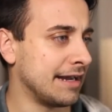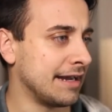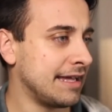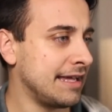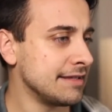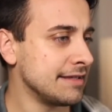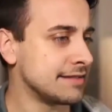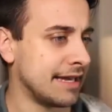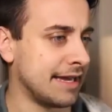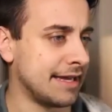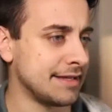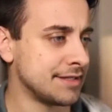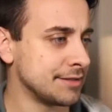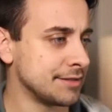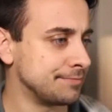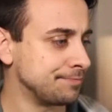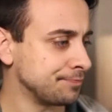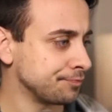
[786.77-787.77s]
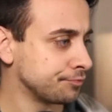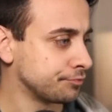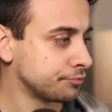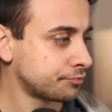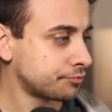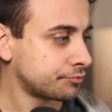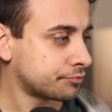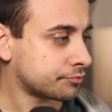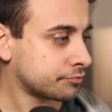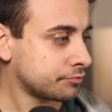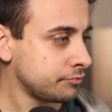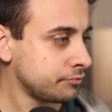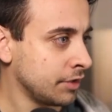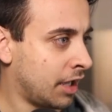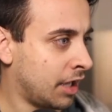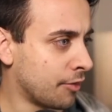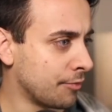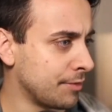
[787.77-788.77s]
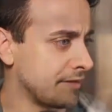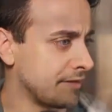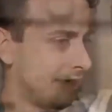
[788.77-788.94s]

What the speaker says: He says, I'll read